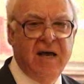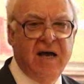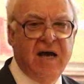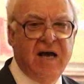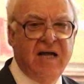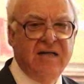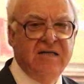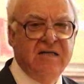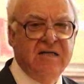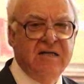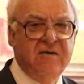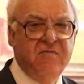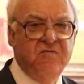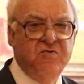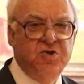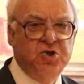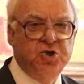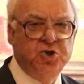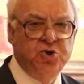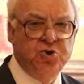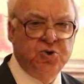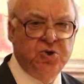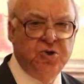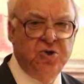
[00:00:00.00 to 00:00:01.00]
And we
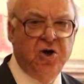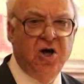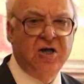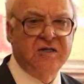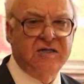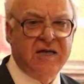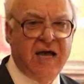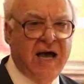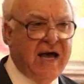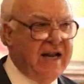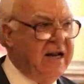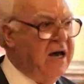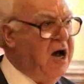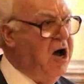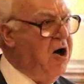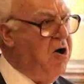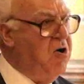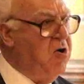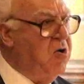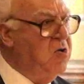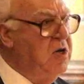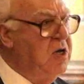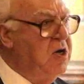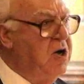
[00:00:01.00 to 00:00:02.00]
should not
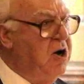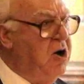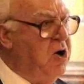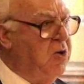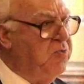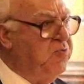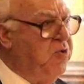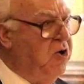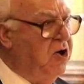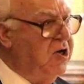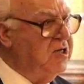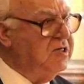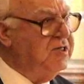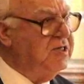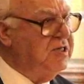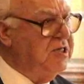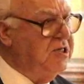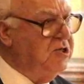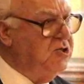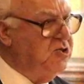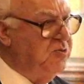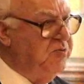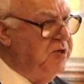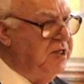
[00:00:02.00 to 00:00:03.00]
allow our
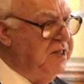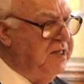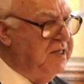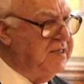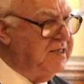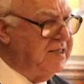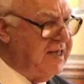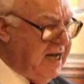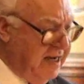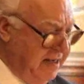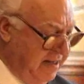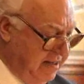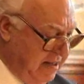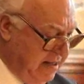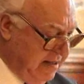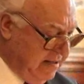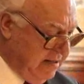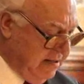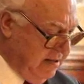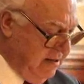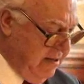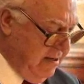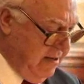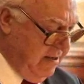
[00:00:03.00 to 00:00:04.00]
policy to be
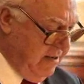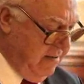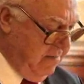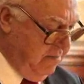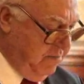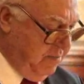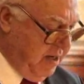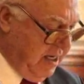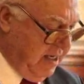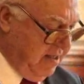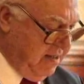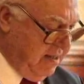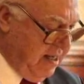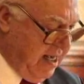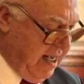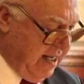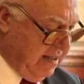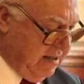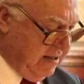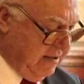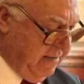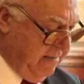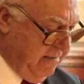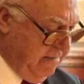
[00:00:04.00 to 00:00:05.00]
decided by
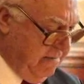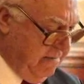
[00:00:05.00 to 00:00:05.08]
that.